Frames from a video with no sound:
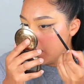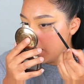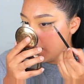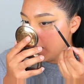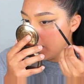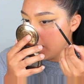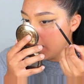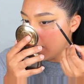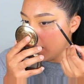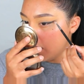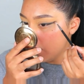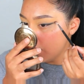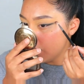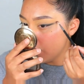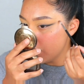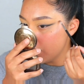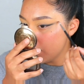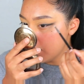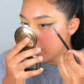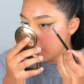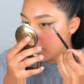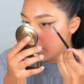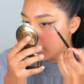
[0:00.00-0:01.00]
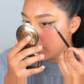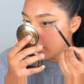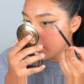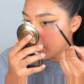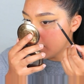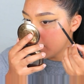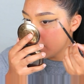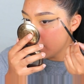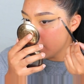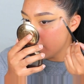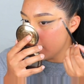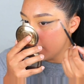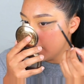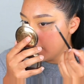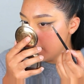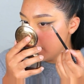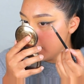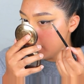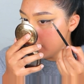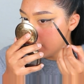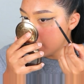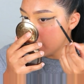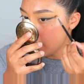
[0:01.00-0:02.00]
and I'll just
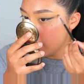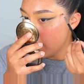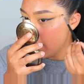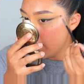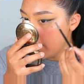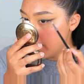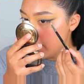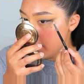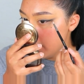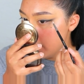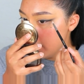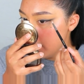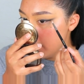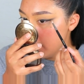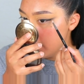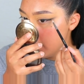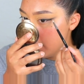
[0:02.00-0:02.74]
extend this line